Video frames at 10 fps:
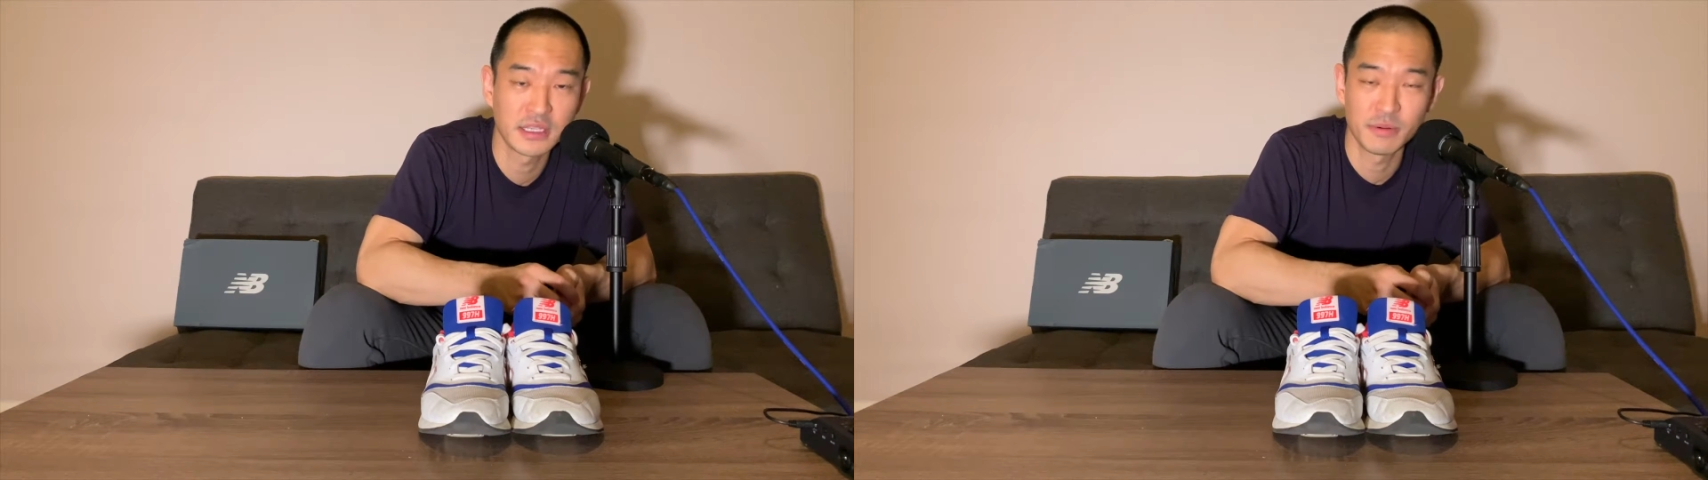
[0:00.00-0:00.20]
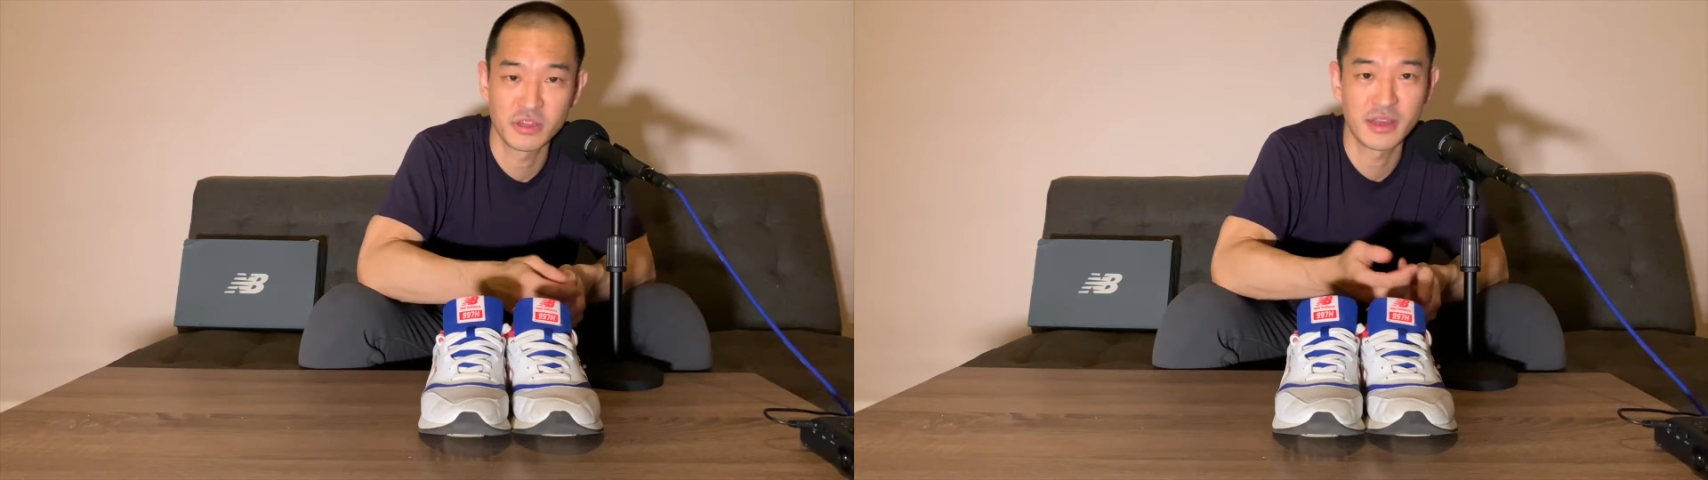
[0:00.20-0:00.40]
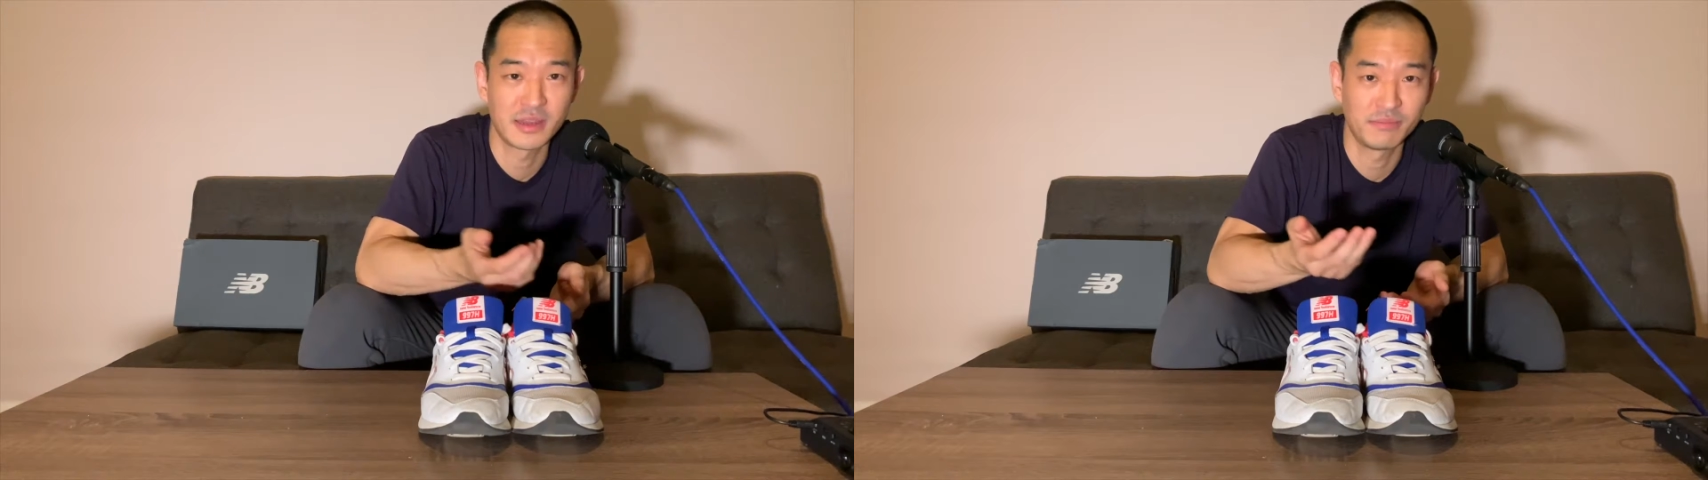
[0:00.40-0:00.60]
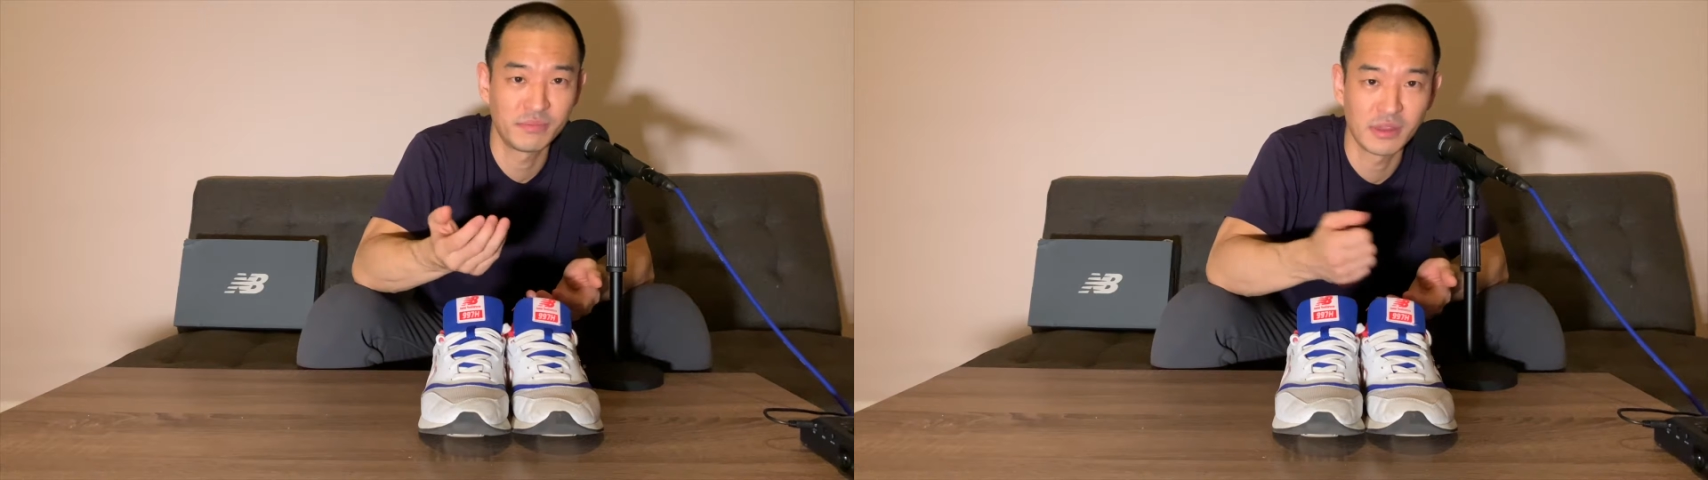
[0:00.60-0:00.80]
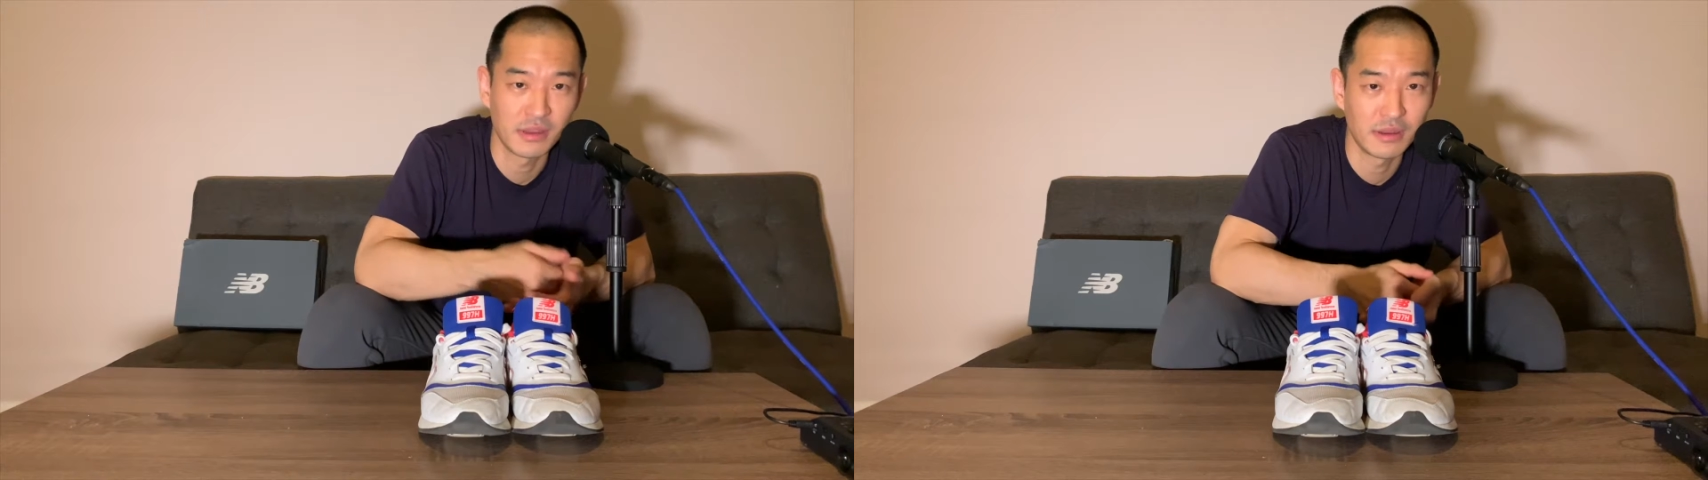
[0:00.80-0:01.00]
especially at
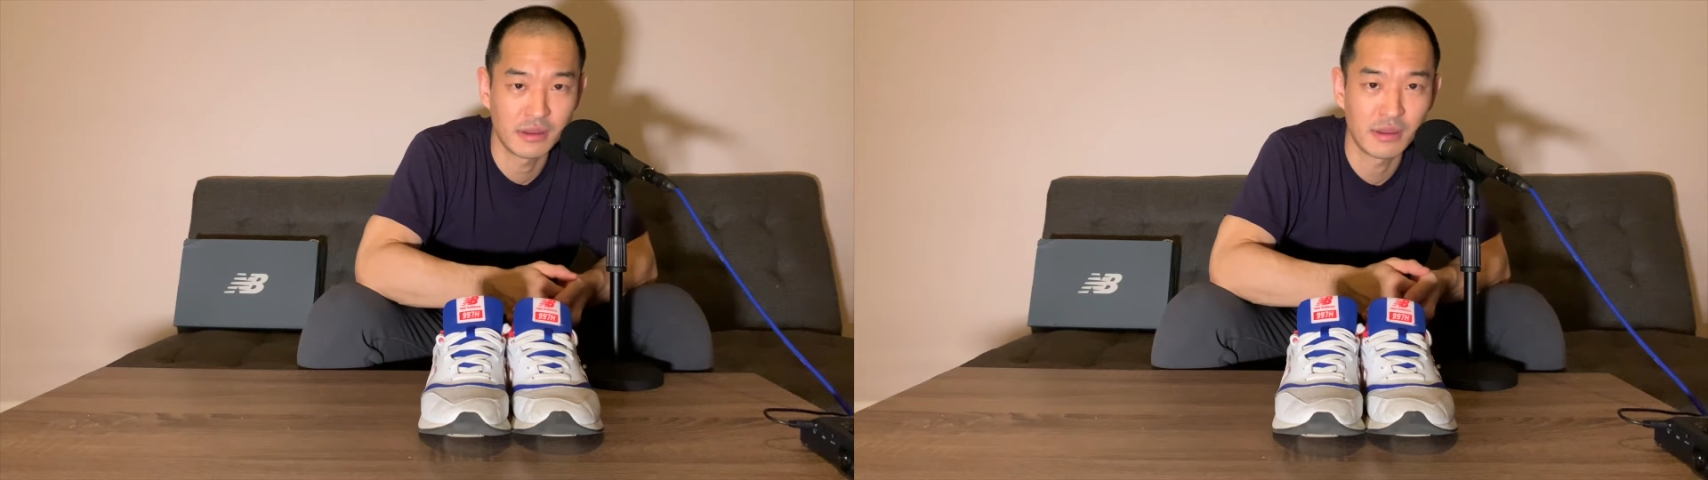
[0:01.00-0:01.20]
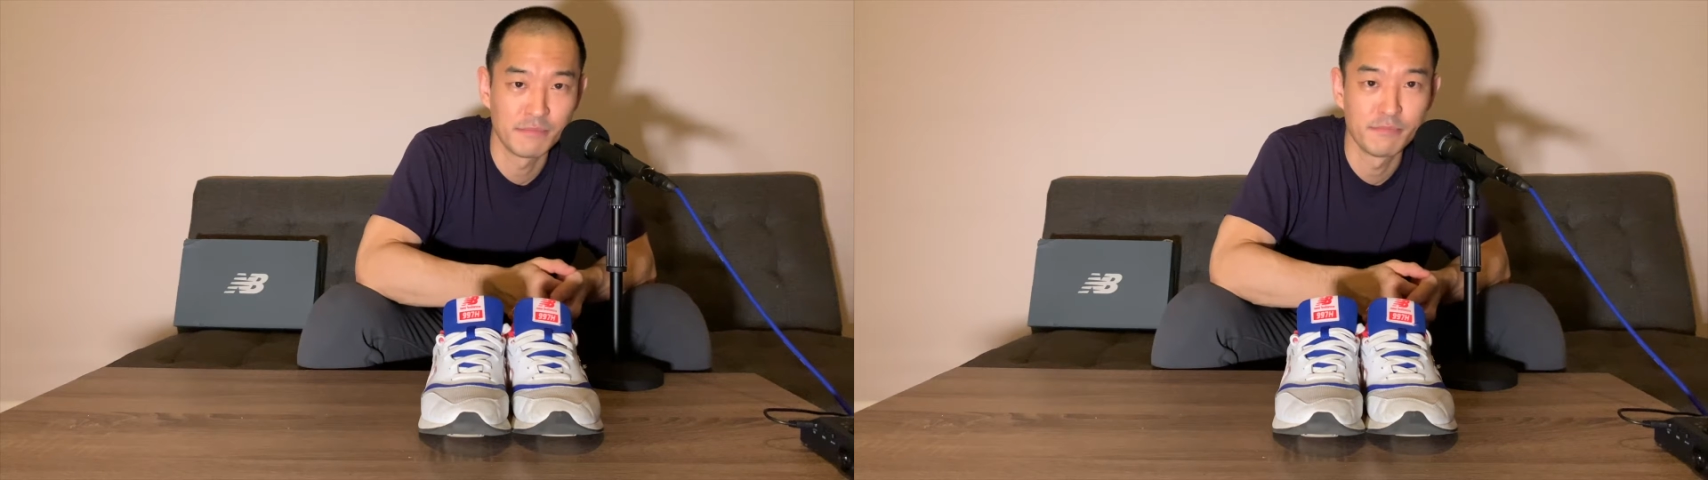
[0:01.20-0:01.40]
a